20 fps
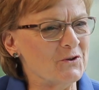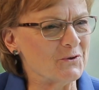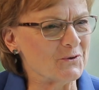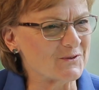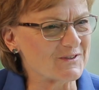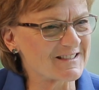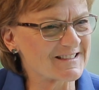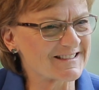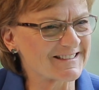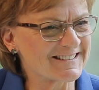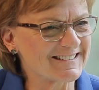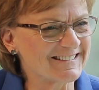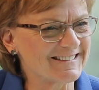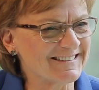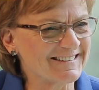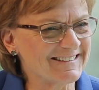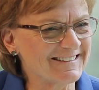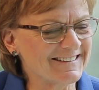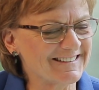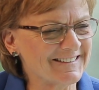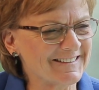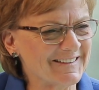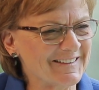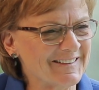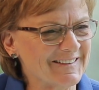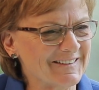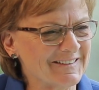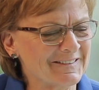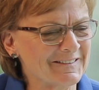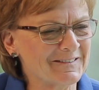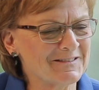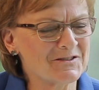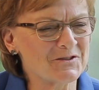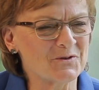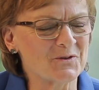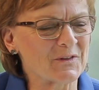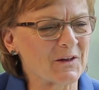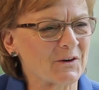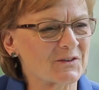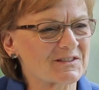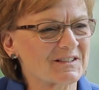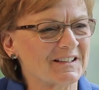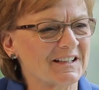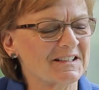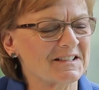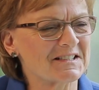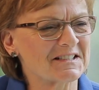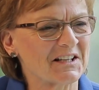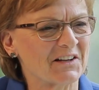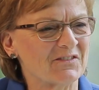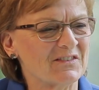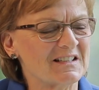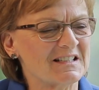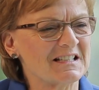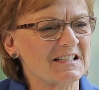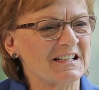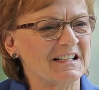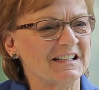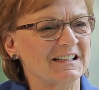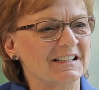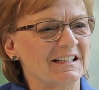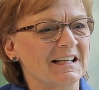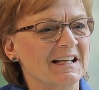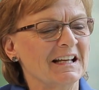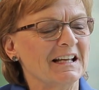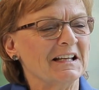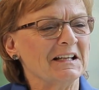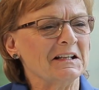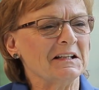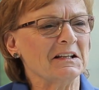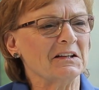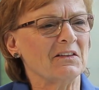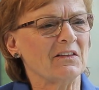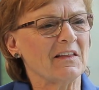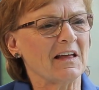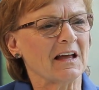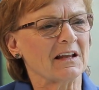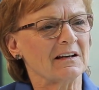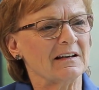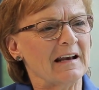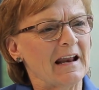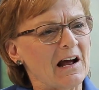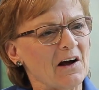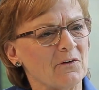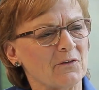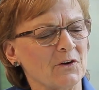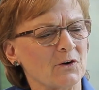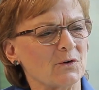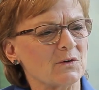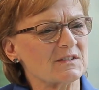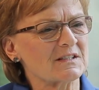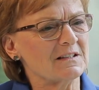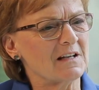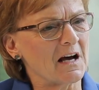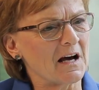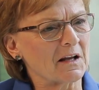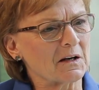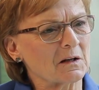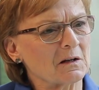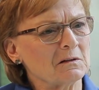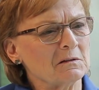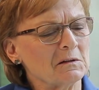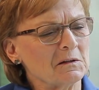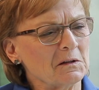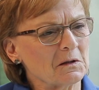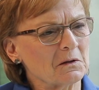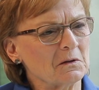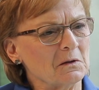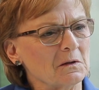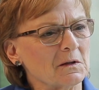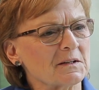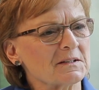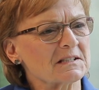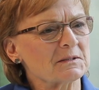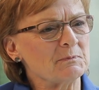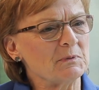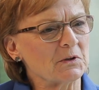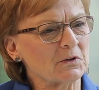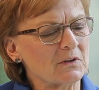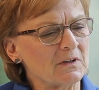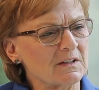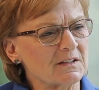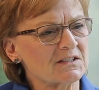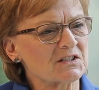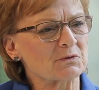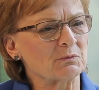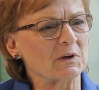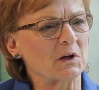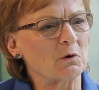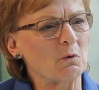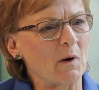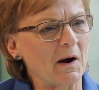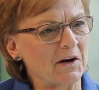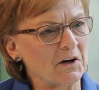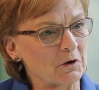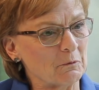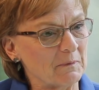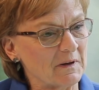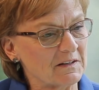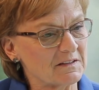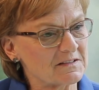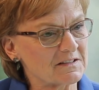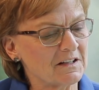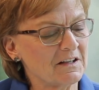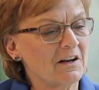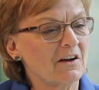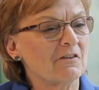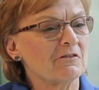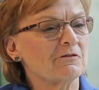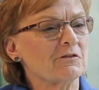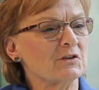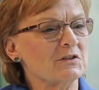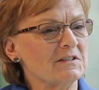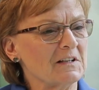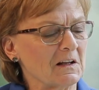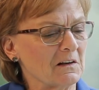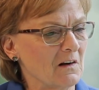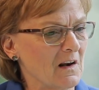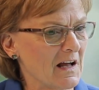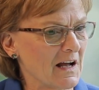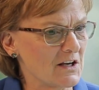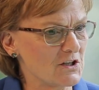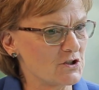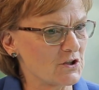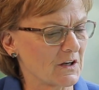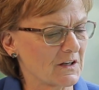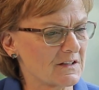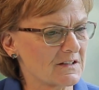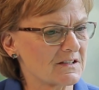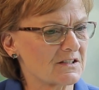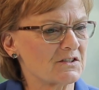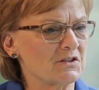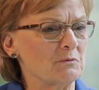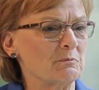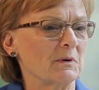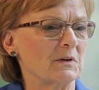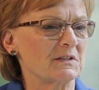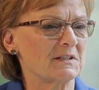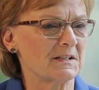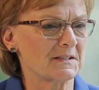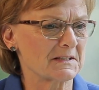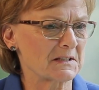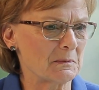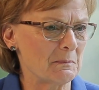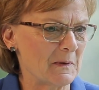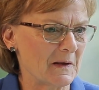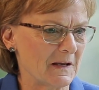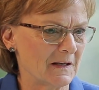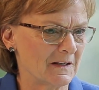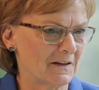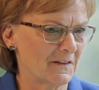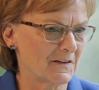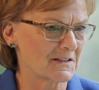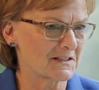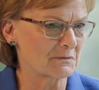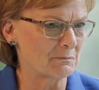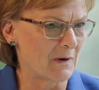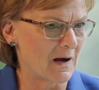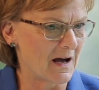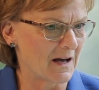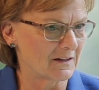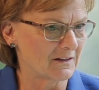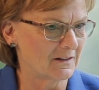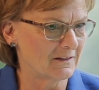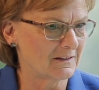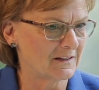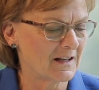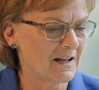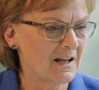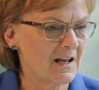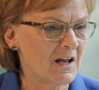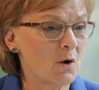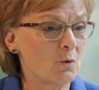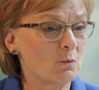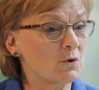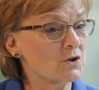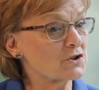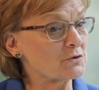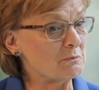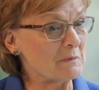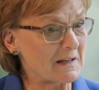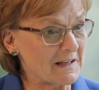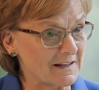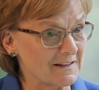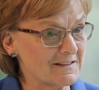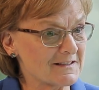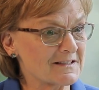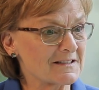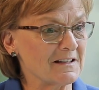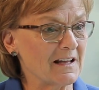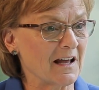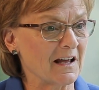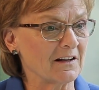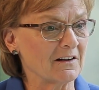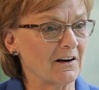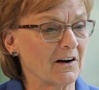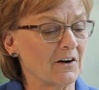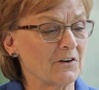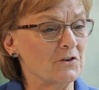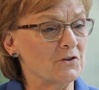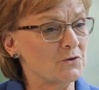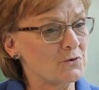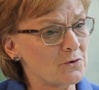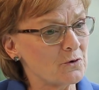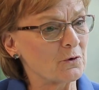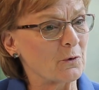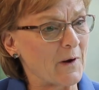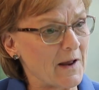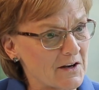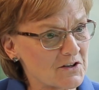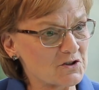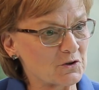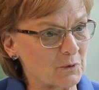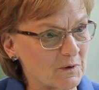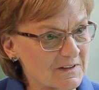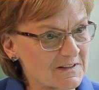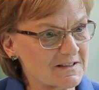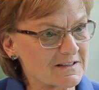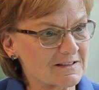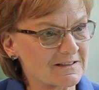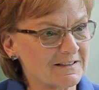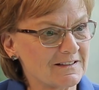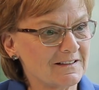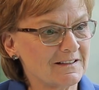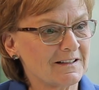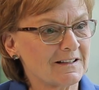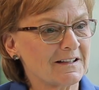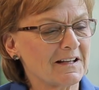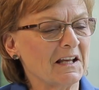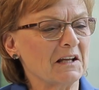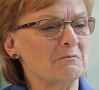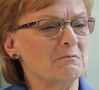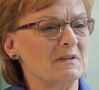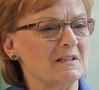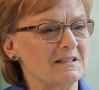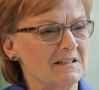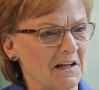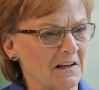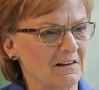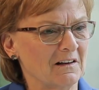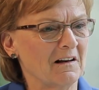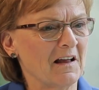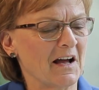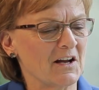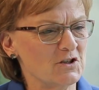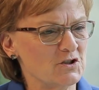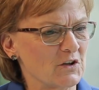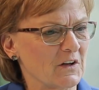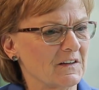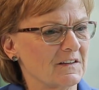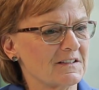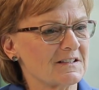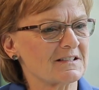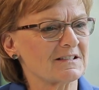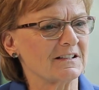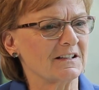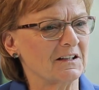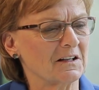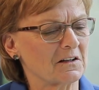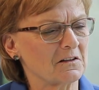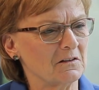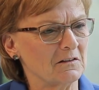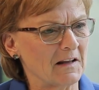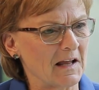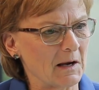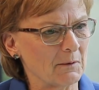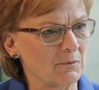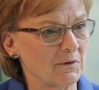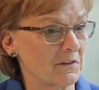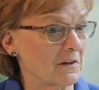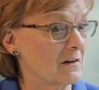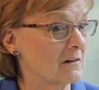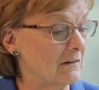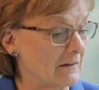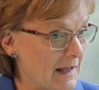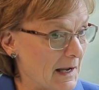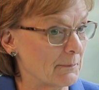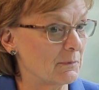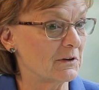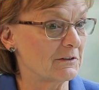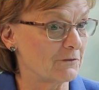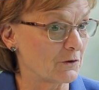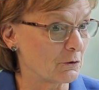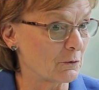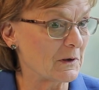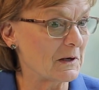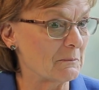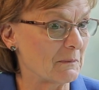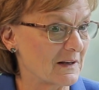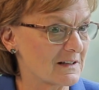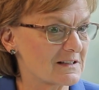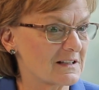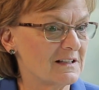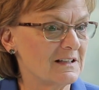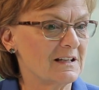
news in 2017 in that now there is not a clinical experience requirement for dental hygienists to participate in this model, which means that our new graduates can be dental hygienists with a collaborative agreement.